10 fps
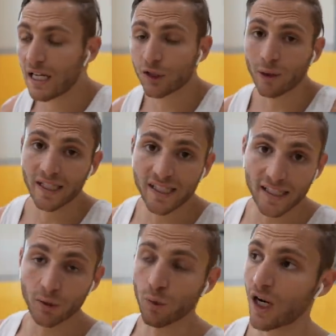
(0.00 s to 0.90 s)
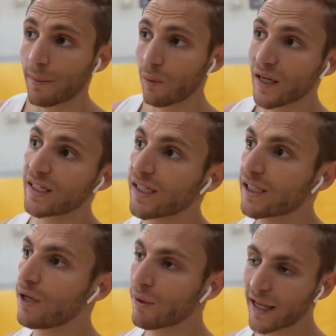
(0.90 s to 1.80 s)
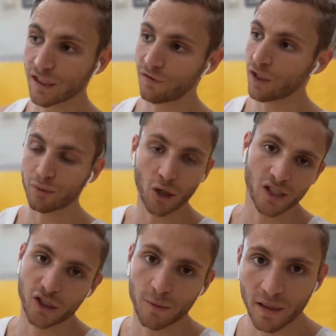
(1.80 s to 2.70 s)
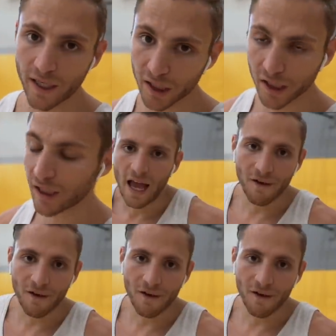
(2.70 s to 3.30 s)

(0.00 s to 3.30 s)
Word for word: So at least I get to work on my weakness. When I get to full approach, it should be killer.